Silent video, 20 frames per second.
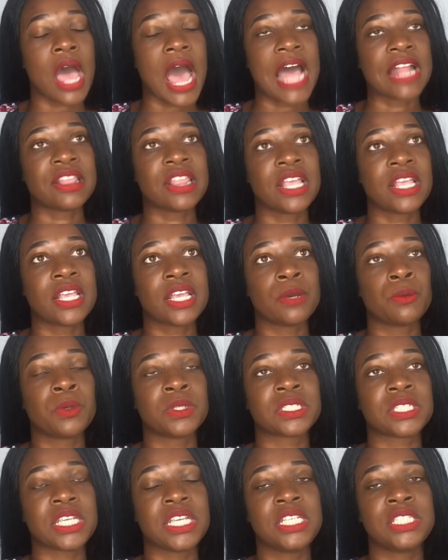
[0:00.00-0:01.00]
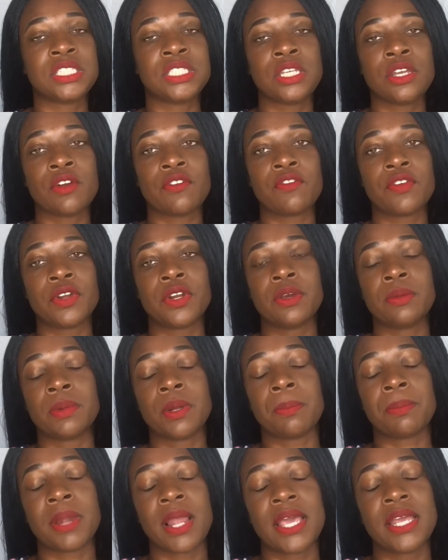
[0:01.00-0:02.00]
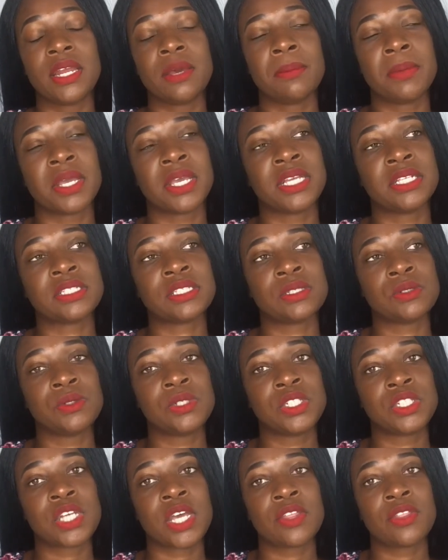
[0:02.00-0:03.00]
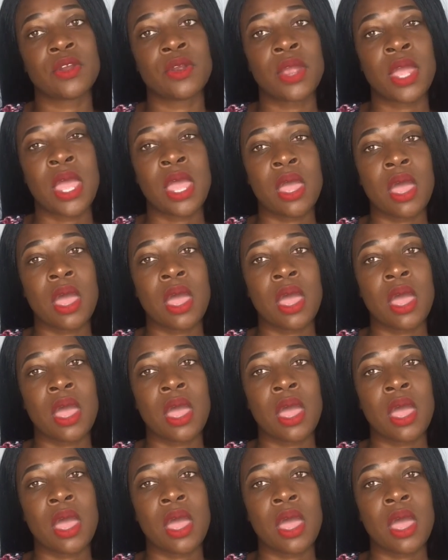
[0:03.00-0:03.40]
I think it was easier for them to play them against each other.